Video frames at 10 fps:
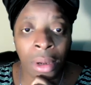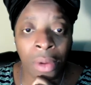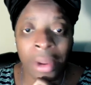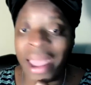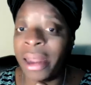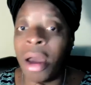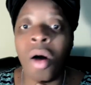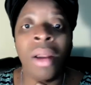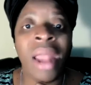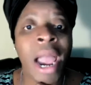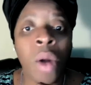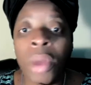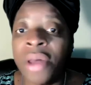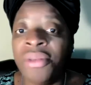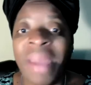We got all our
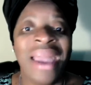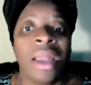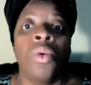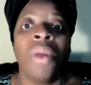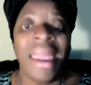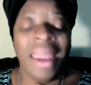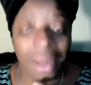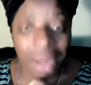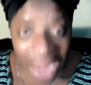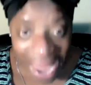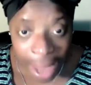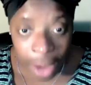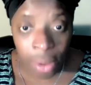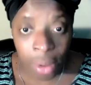wealth back right now.